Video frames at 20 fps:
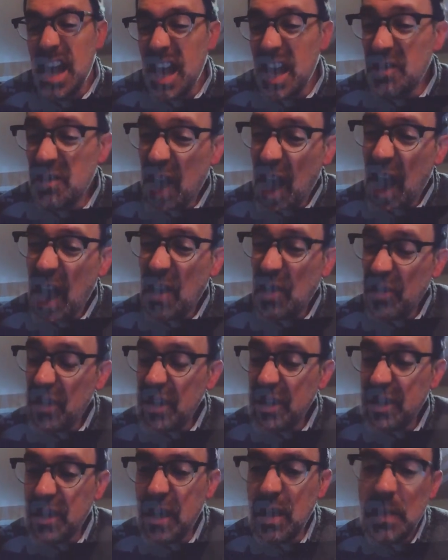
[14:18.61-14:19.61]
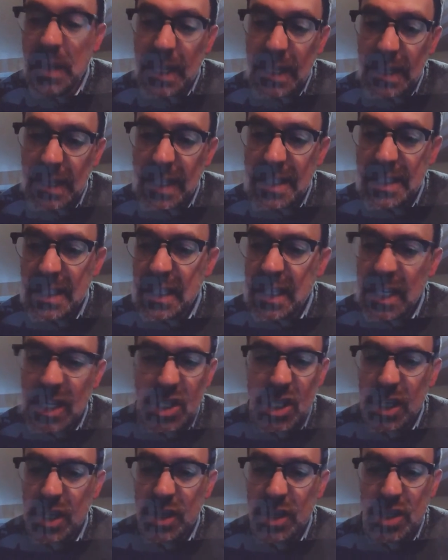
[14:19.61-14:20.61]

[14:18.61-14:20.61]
And I don't think at least initially,